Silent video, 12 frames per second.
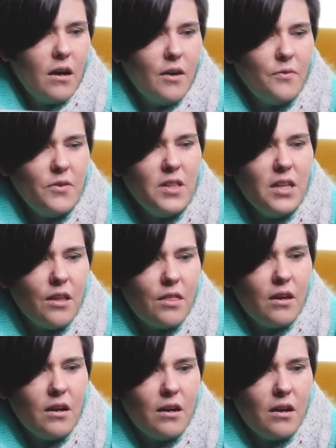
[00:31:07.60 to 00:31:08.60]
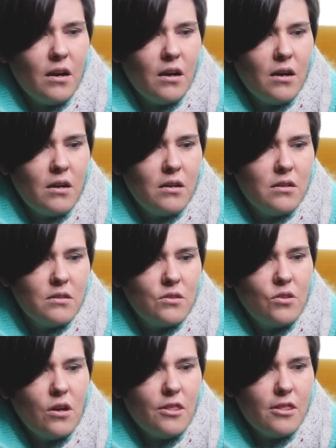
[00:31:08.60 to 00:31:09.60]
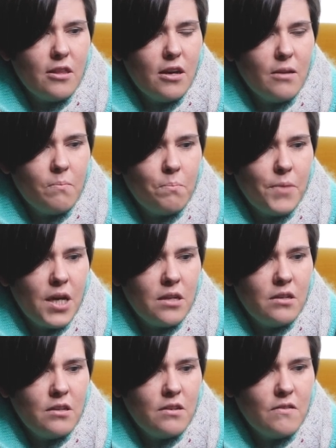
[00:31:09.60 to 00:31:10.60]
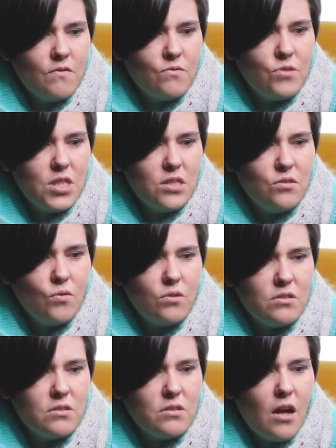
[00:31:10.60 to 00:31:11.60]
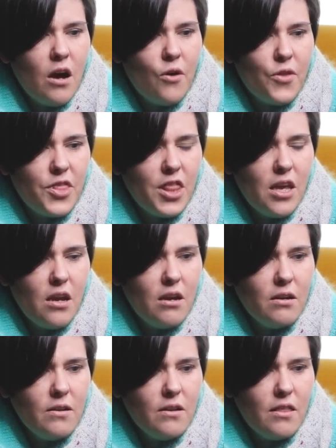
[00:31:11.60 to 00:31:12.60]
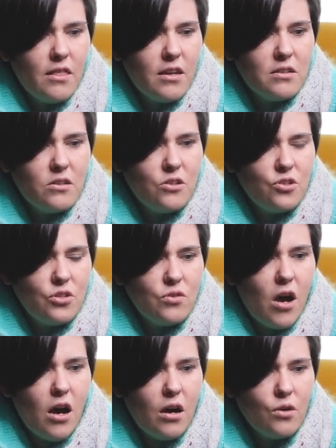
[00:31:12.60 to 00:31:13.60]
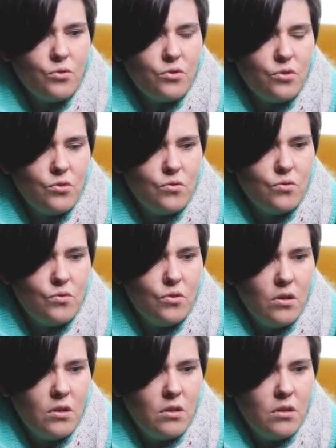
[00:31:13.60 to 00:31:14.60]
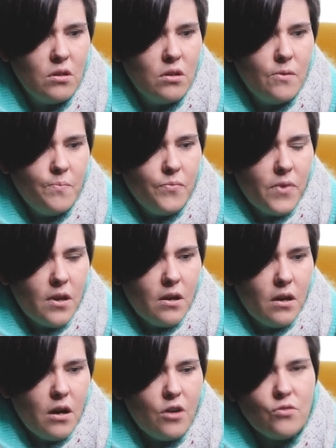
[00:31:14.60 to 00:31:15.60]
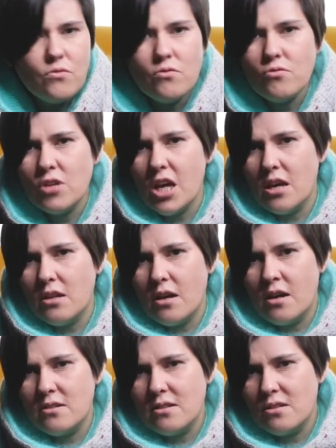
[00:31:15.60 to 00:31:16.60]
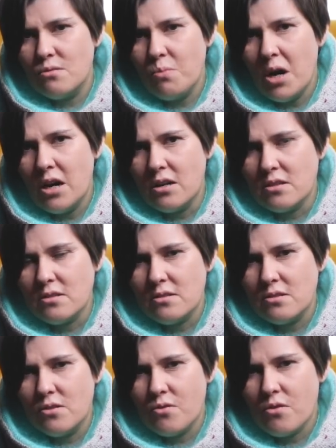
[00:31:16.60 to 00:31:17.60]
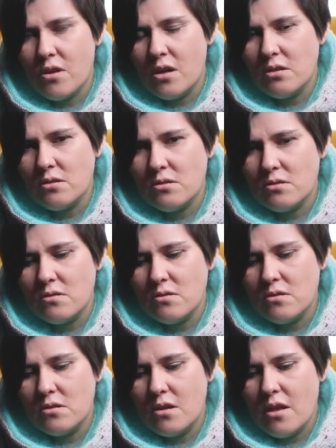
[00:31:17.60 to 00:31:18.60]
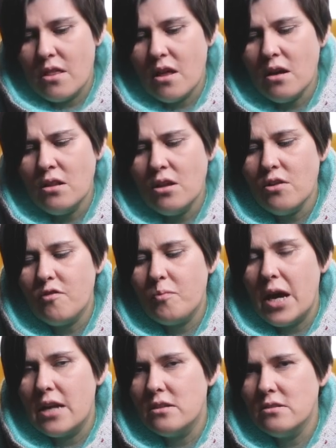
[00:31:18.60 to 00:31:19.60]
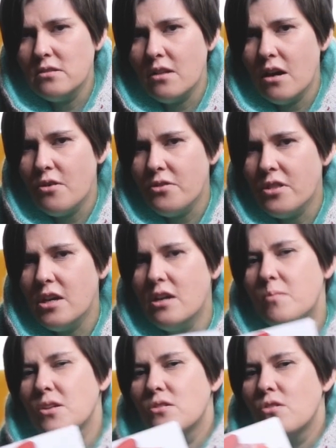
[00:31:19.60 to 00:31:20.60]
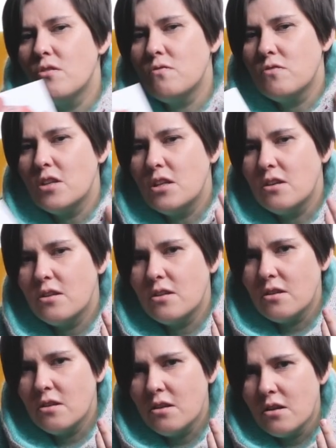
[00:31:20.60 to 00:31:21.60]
I feel like there are not that many resources out there that teach you how to how to create accessories. So there's there are a lot of patterns out there, but not really.